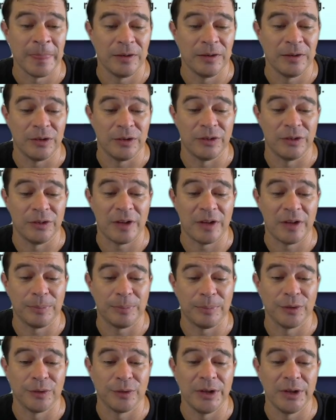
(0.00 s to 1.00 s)
So step
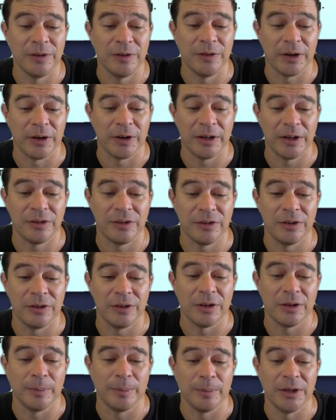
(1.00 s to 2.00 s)
3 for us
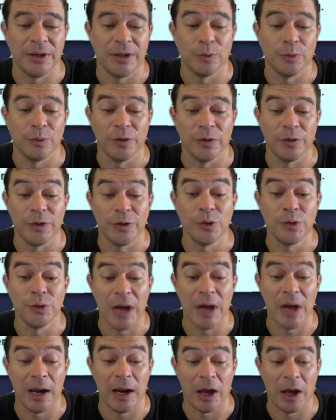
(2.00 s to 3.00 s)
is going to be review
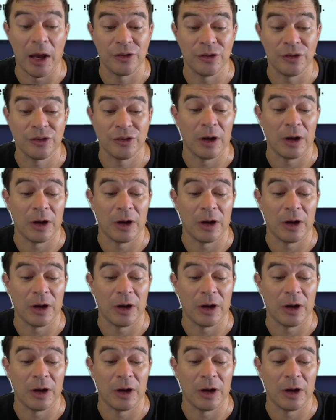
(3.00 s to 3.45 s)
and launch